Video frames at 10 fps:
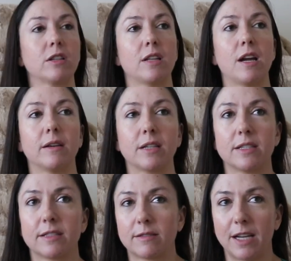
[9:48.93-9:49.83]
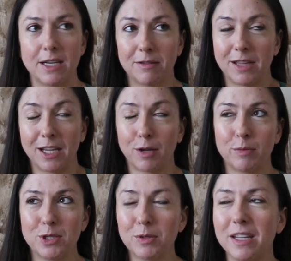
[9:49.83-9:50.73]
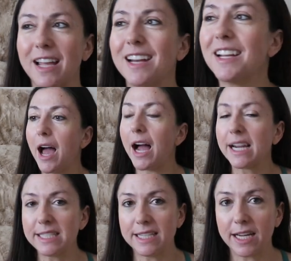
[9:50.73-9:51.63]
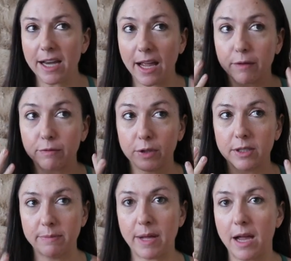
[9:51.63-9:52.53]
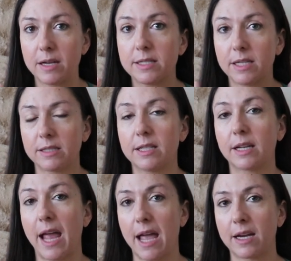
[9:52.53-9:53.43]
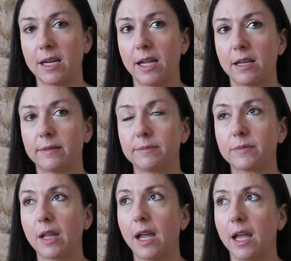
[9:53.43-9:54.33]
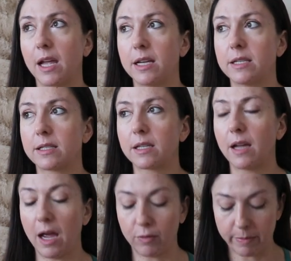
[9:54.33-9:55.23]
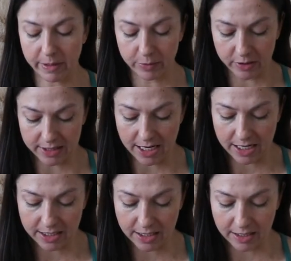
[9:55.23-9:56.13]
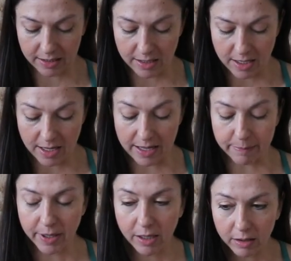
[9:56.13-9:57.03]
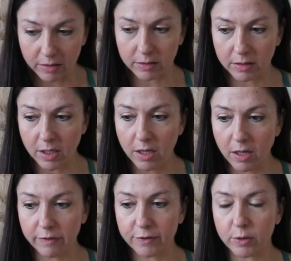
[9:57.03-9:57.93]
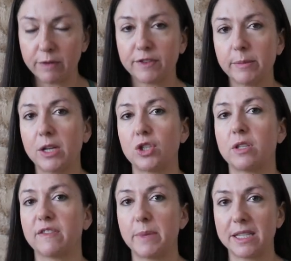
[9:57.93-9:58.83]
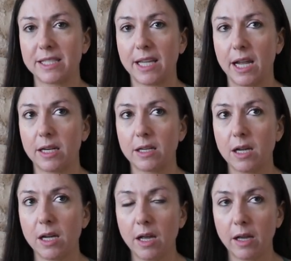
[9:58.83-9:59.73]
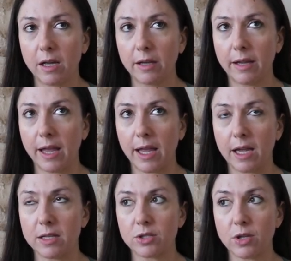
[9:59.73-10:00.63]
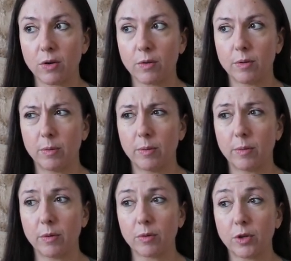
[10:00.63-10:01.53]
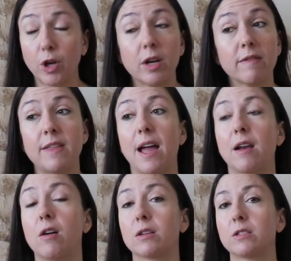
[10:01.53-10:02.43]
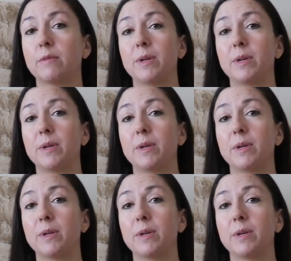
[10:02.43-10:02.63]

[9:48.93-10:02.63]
online because I didn't think I would be doing that. I did have really bad cystic acne, and I remember taking a pill for inflammation of my skin. And so, could have that also